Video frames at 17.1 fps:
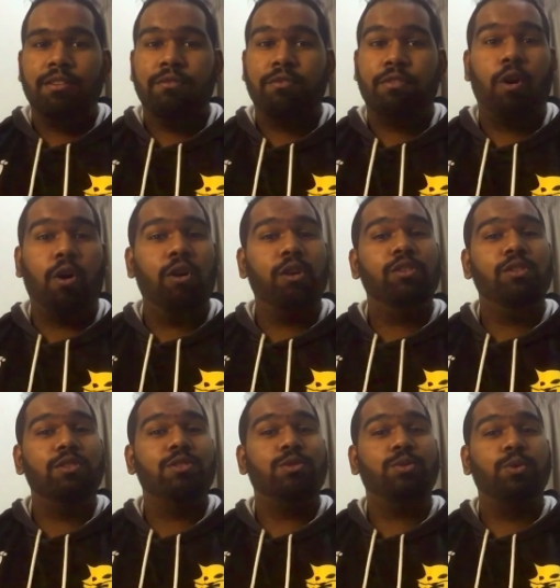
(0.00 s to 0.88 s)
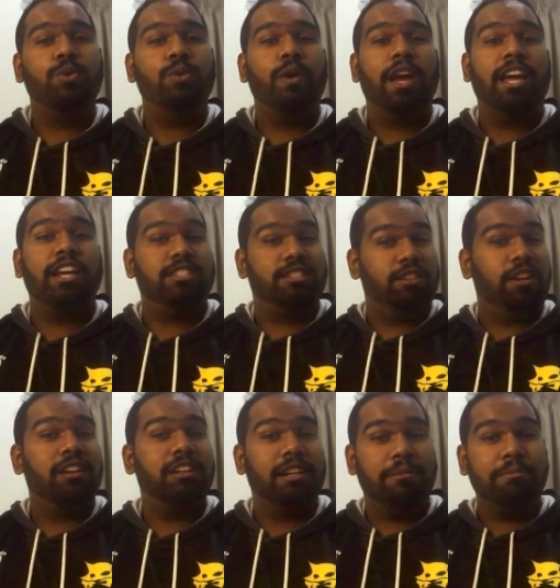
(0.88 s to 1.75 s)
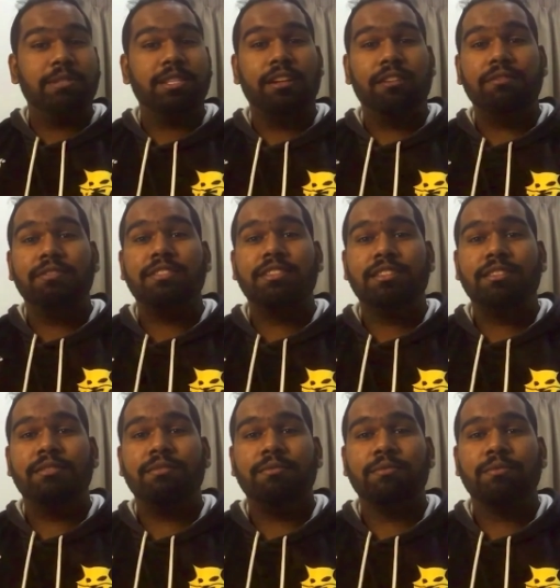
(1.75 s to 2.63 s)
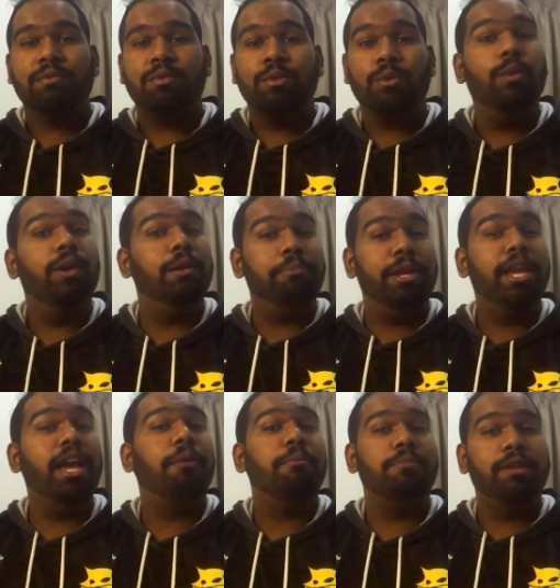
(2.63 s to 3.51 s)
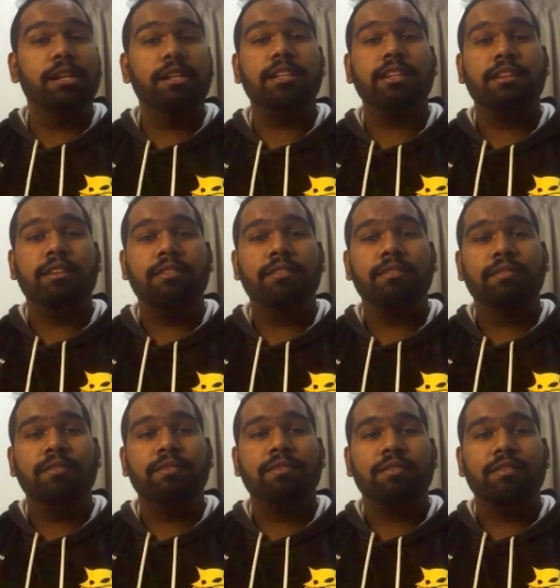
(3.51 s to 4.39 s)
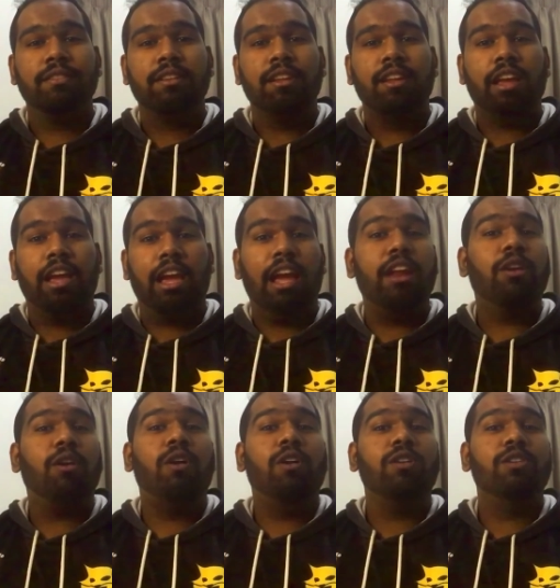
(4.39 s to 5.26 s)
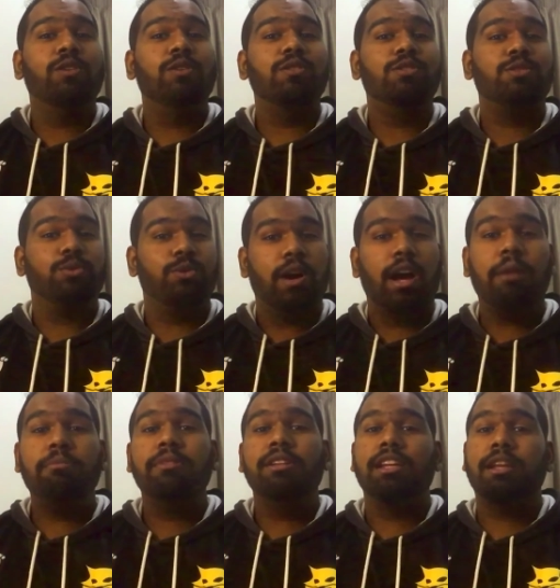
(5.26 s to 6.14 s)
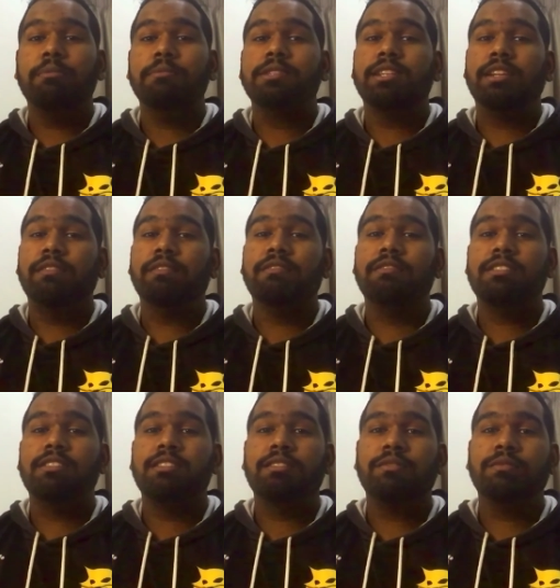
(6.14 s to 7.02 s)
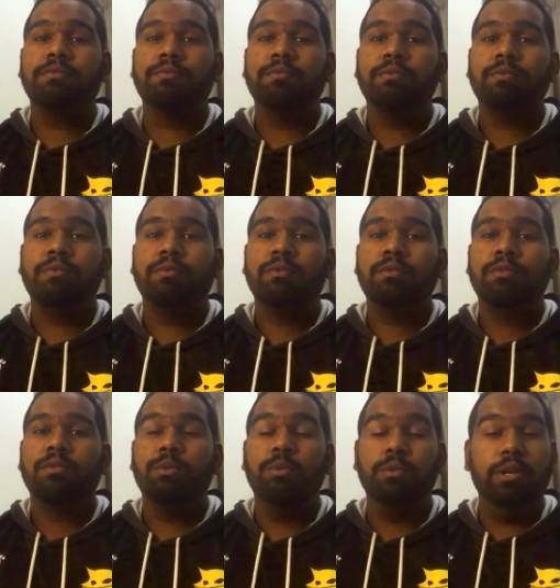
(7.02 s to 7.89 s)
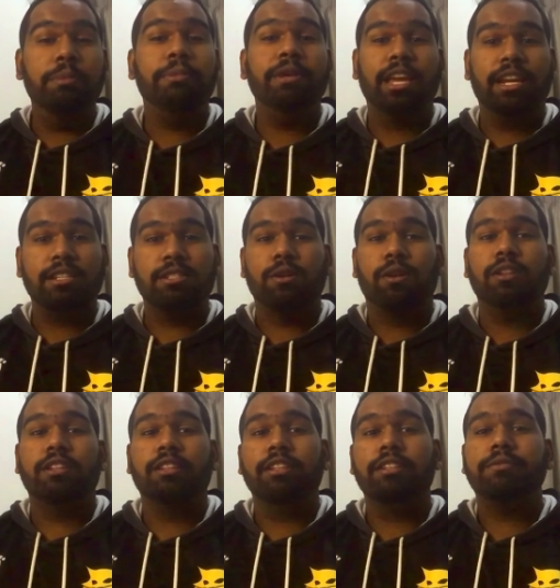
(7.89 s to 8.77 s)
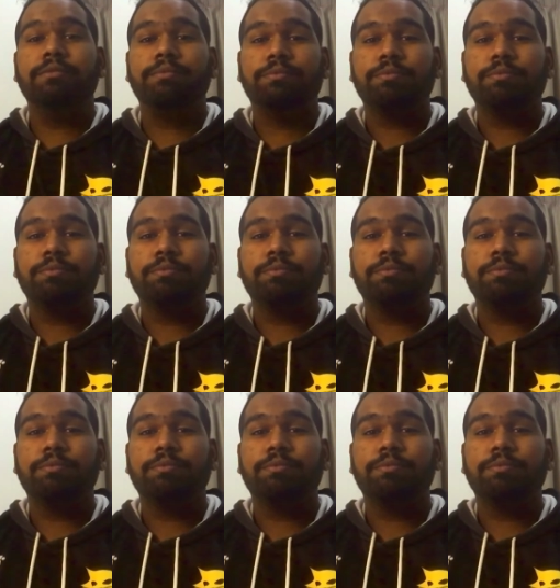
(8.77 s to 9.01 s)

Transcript: For all those who exalt themselves will be humbled, and all those who humble themselves will be exalted.